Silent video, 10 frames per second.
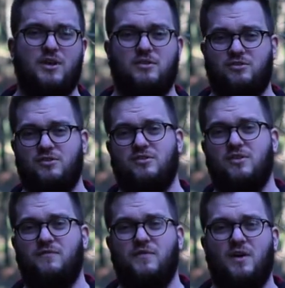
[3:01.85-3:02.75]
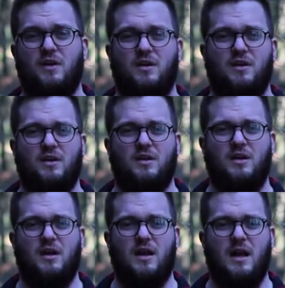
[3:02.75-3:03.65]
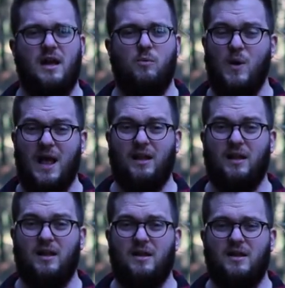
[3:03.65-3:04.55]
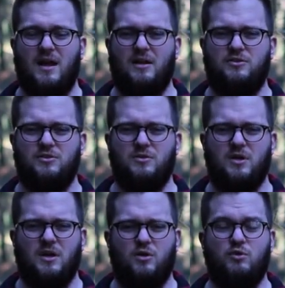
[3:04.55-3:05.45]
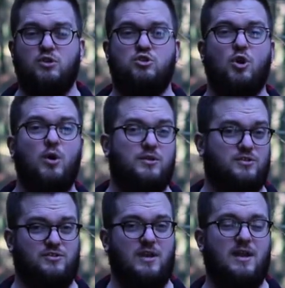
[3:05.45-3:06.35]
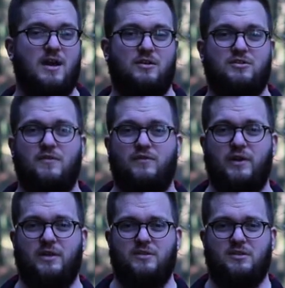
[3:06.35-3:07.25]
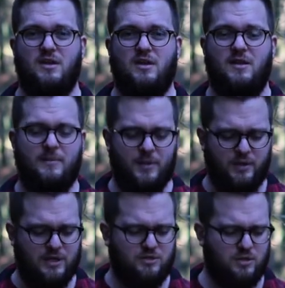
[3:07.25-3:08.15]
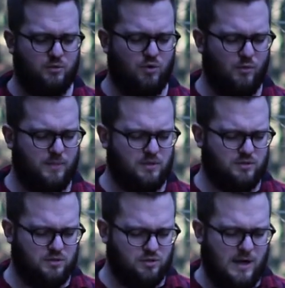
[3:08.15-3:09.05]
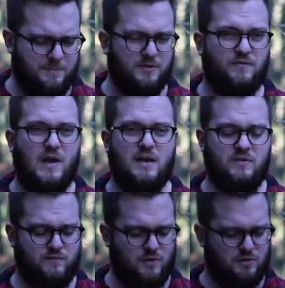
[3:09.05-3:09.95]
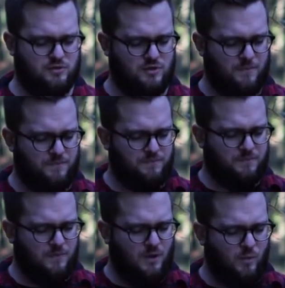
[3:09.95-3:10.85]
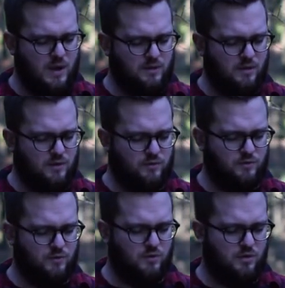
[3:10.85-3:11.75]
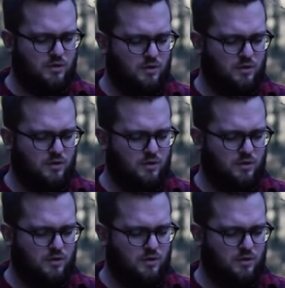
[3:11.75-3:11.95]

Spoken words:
us to suffer well and to rejoice in our sufferings. Let me read to you Romans chapter 5, verse 1 through